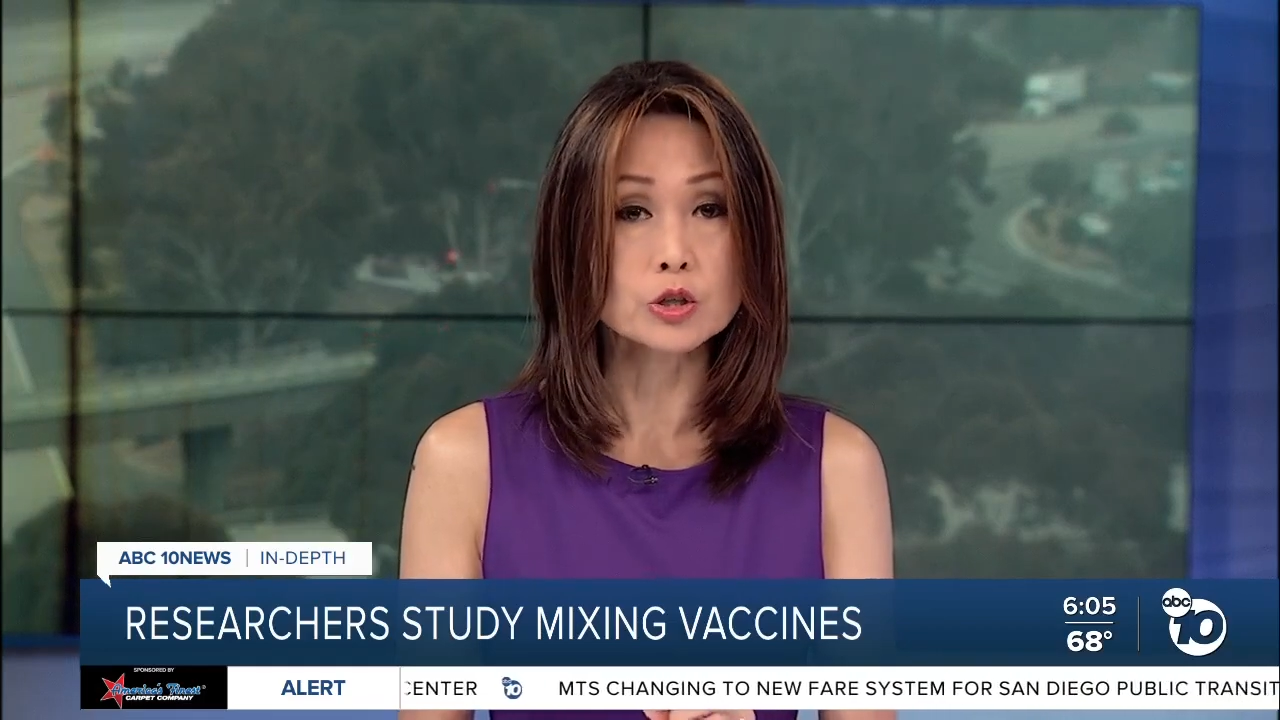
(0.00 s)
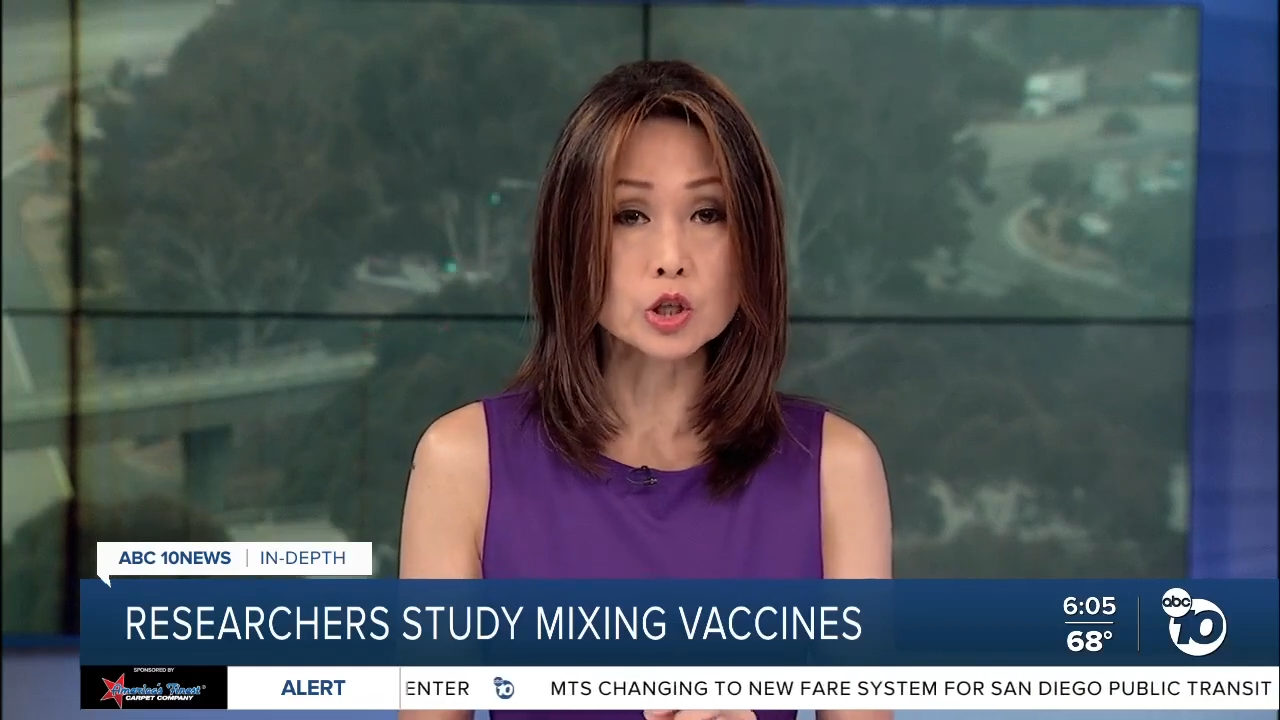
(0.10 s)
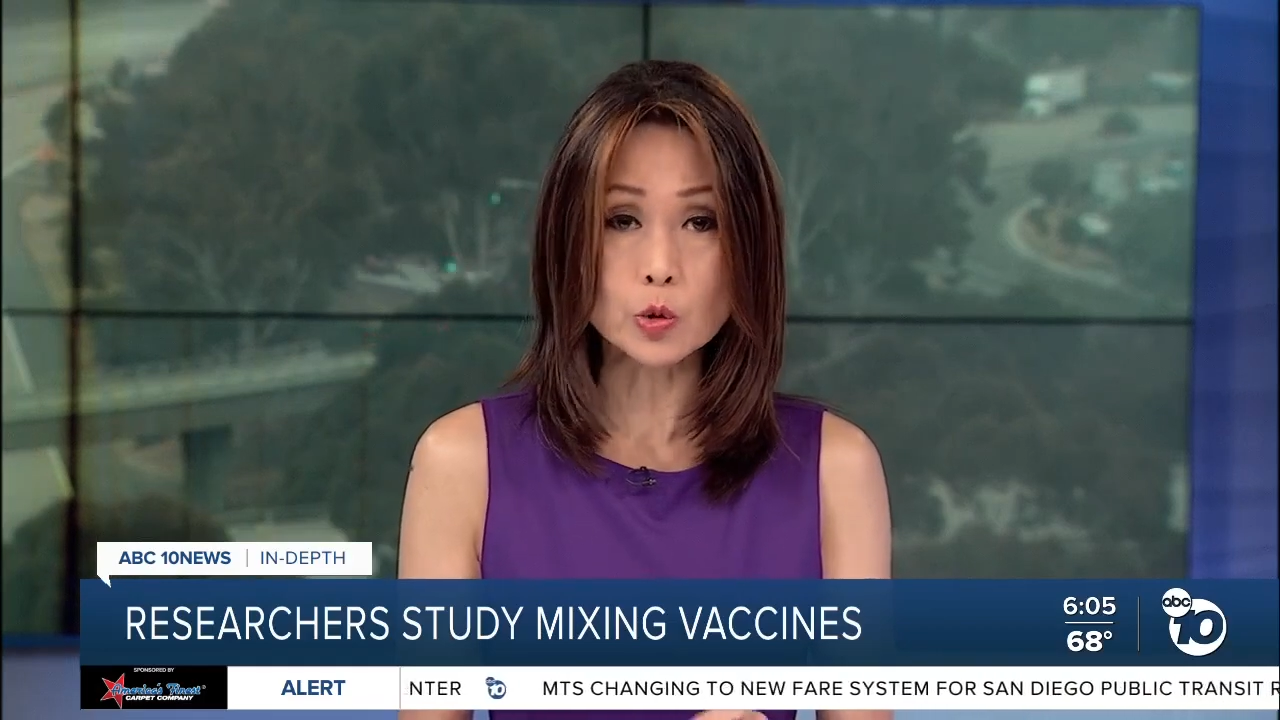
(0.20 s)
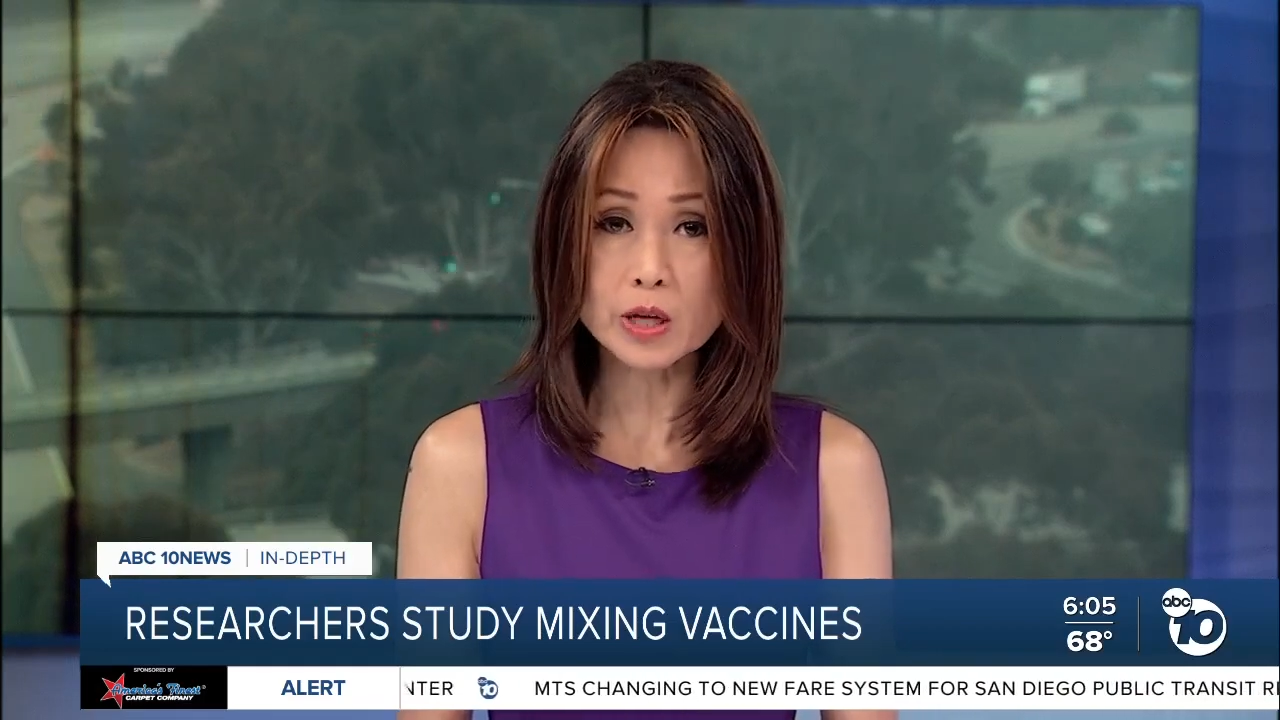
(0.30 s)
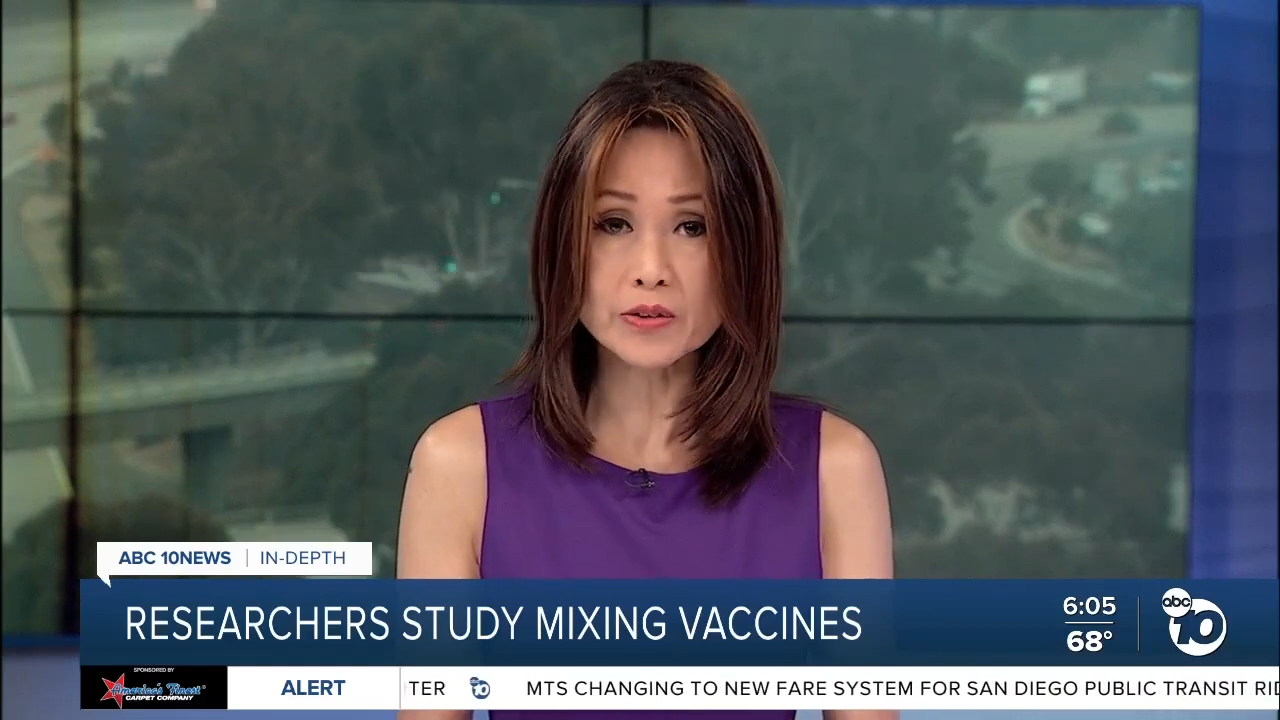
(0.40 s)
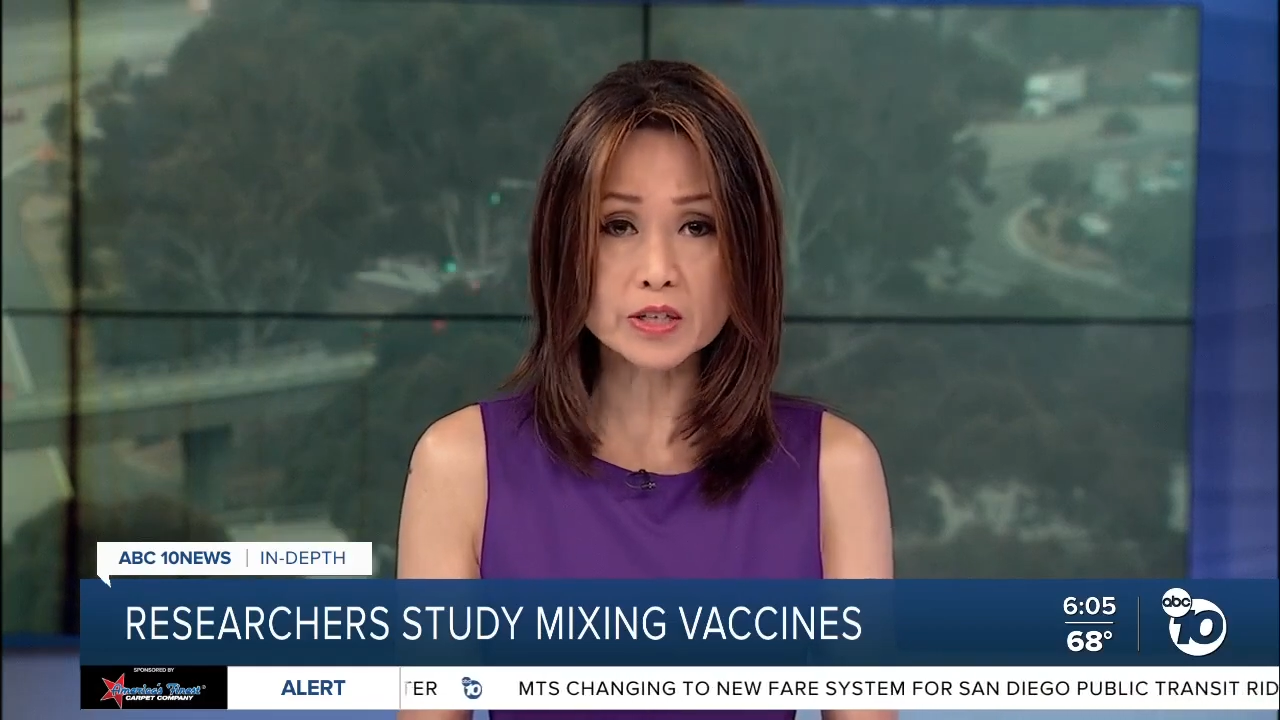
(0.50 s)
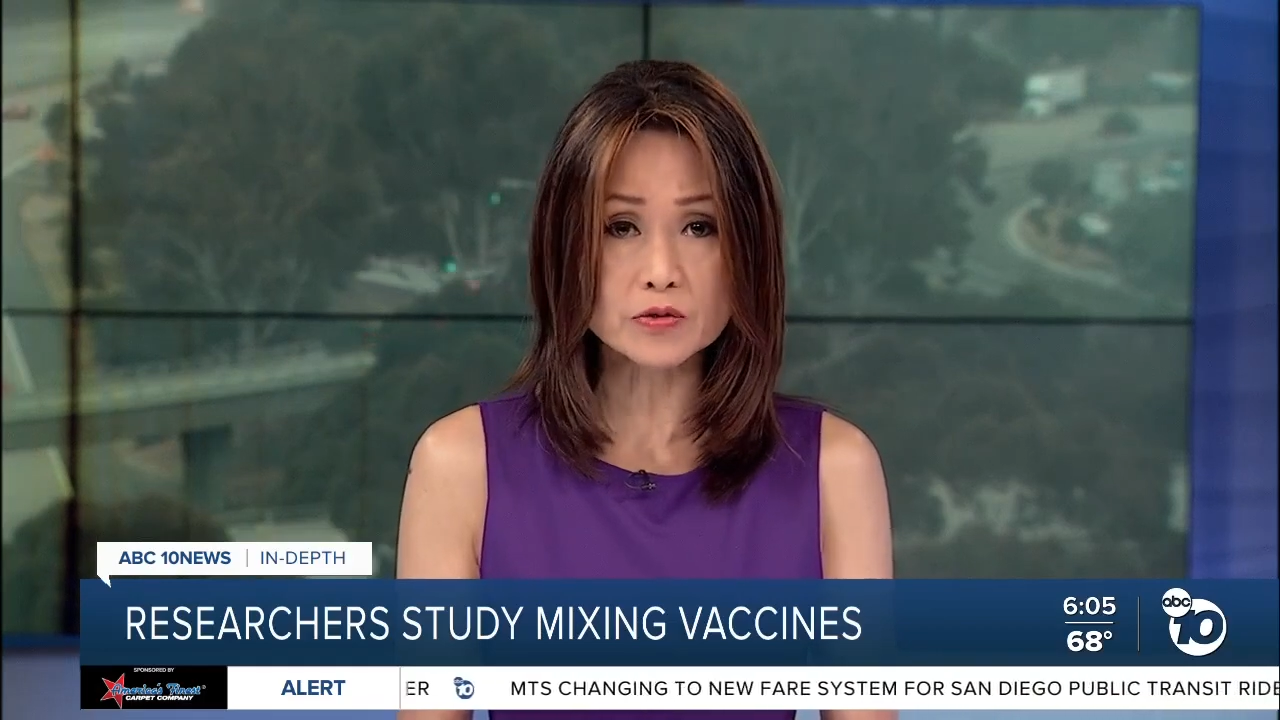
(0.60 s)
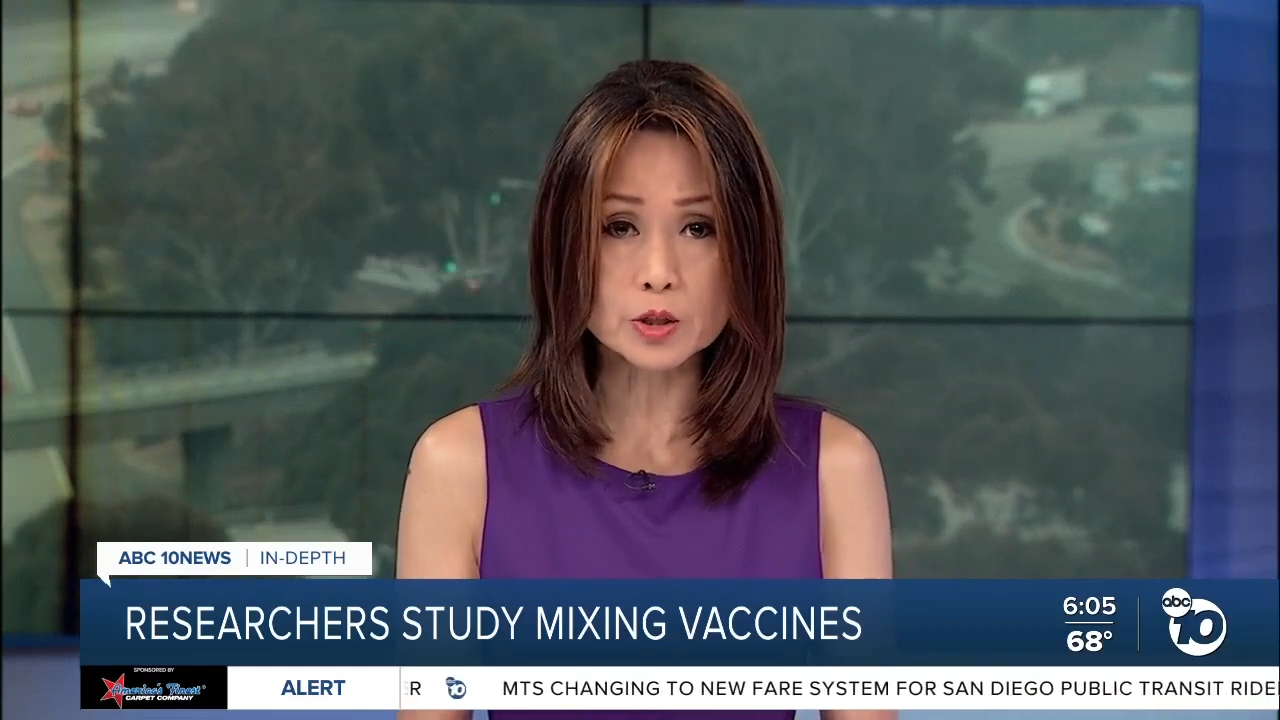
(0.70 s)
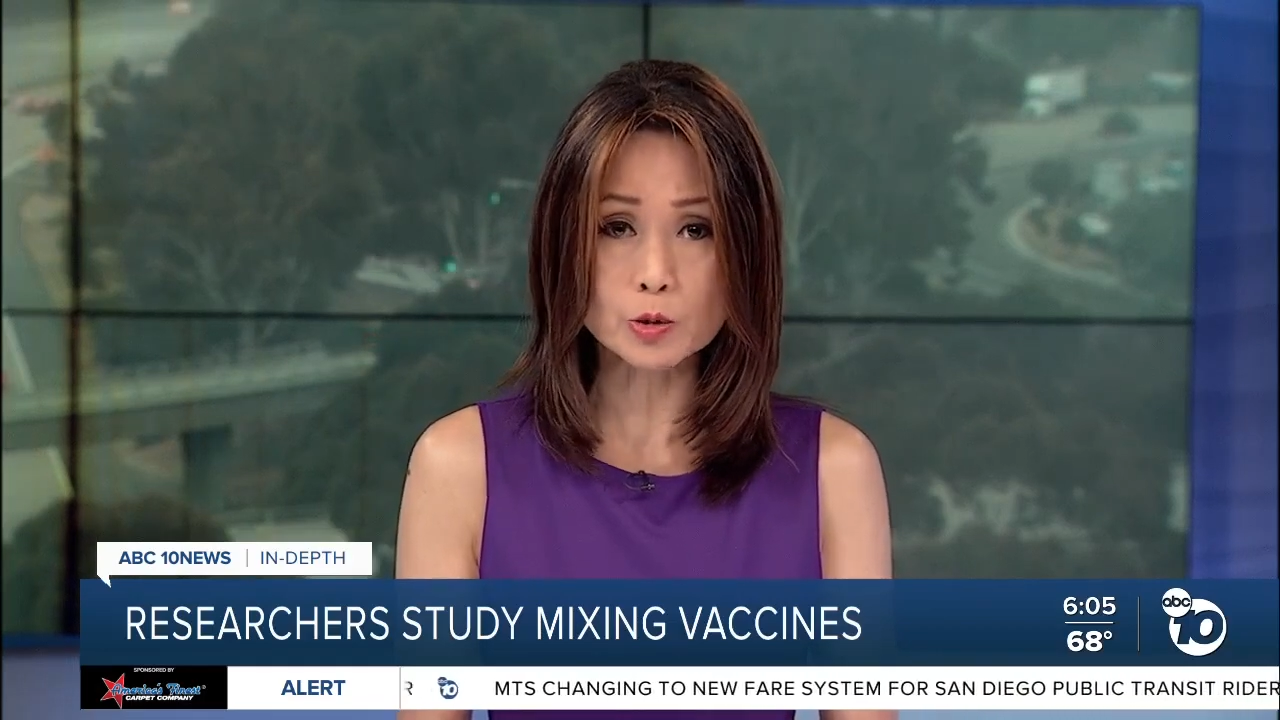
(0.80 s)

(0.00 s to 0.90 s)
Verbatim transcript: don't have enough